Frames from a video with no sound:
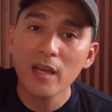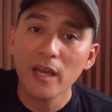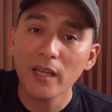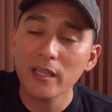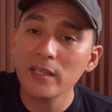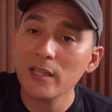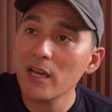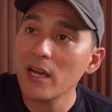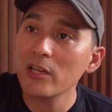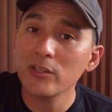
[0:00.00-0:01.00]
and
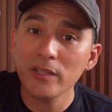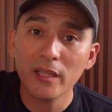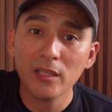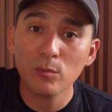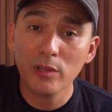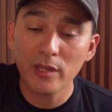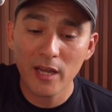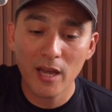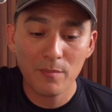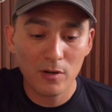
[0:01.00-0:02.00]
I connect it with the
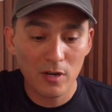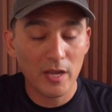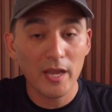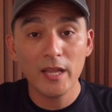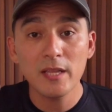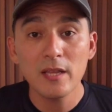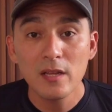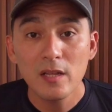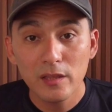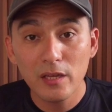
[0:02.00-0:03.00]
camera. And the